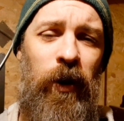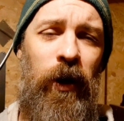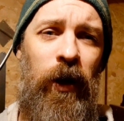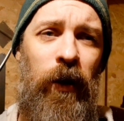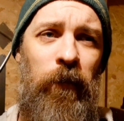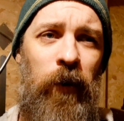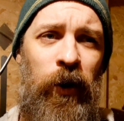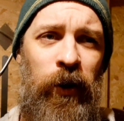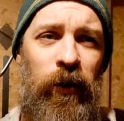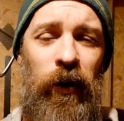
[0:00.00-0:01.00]

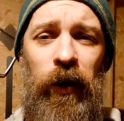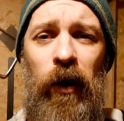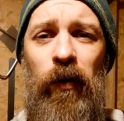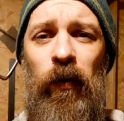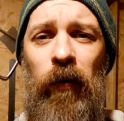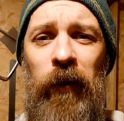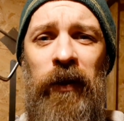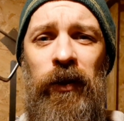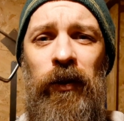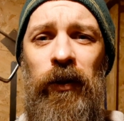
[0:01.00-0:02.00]
I know I
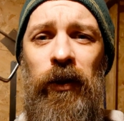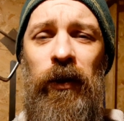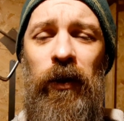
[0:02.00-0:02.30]
mentioned